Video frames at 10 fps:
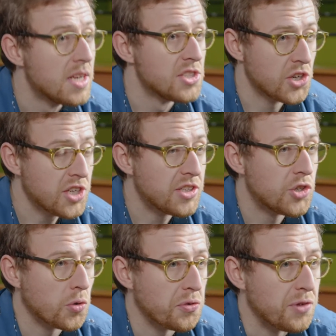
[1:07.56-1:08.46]
Studying
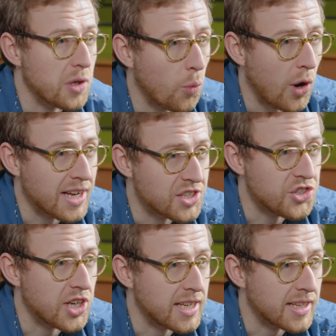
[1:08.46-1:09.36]
geography at
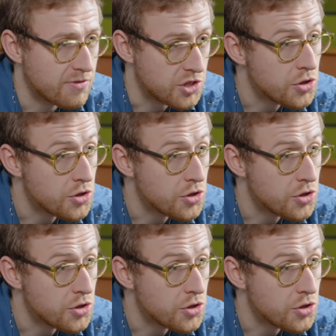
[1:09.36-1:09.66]
YSJ gives